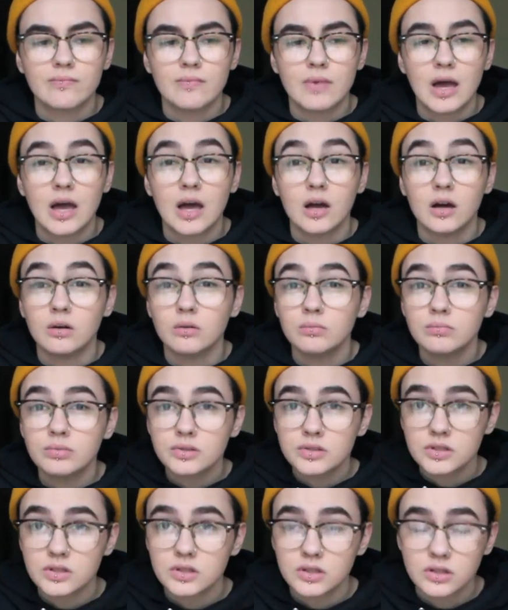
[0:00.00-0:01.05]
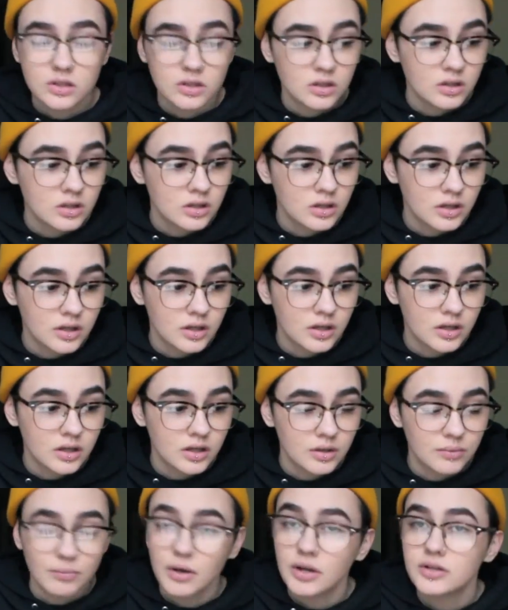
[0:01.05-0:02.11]
helped
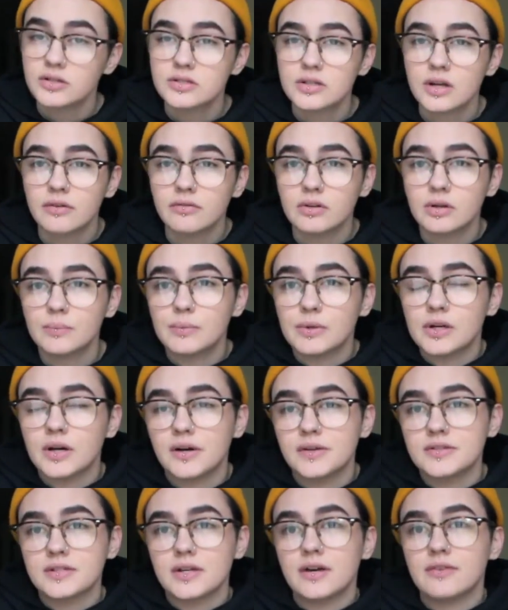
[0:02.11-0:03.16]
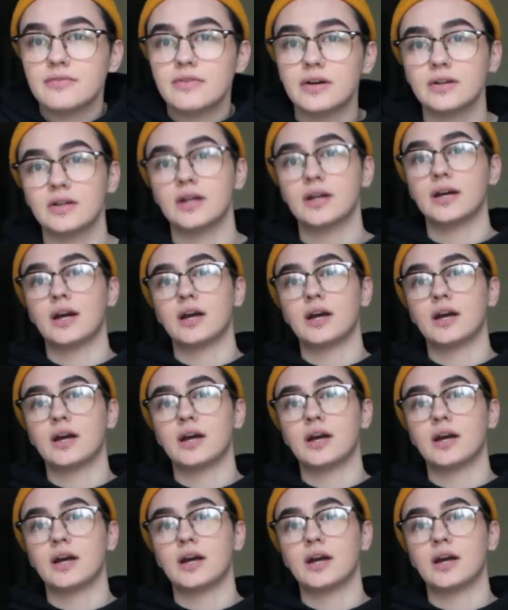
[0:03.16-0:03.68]
in my discovery because I felt like